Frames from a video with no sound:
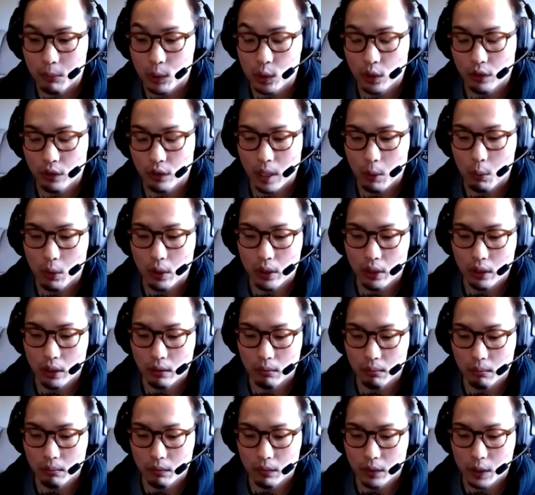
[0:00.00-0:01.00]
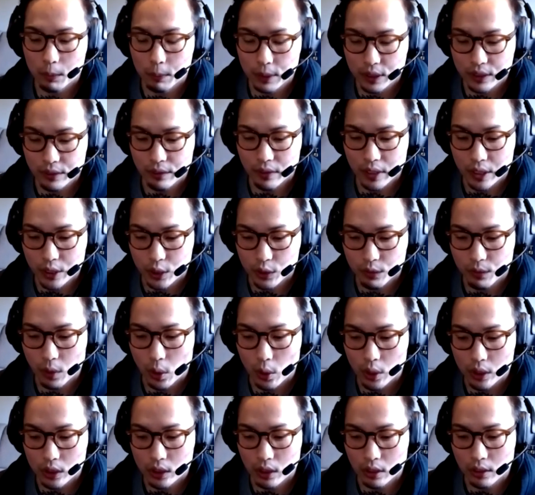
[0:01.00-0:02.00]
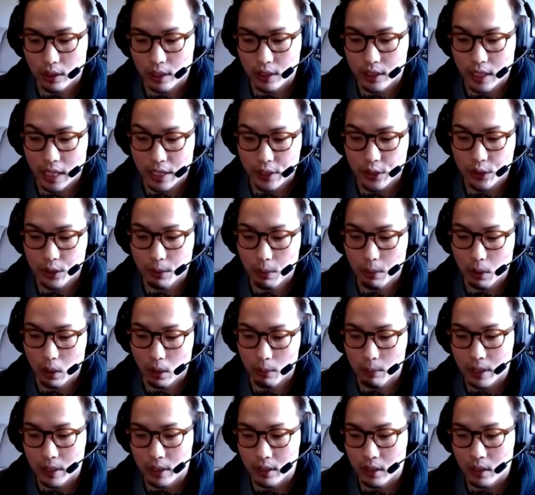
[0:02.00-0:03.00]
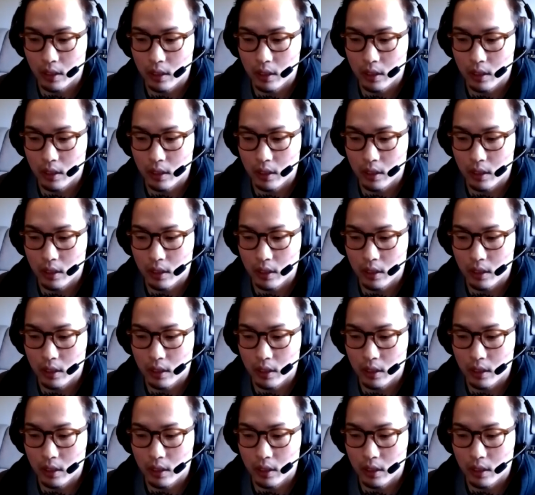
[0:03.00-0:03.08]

So if I were to specifically just focus on the texture department,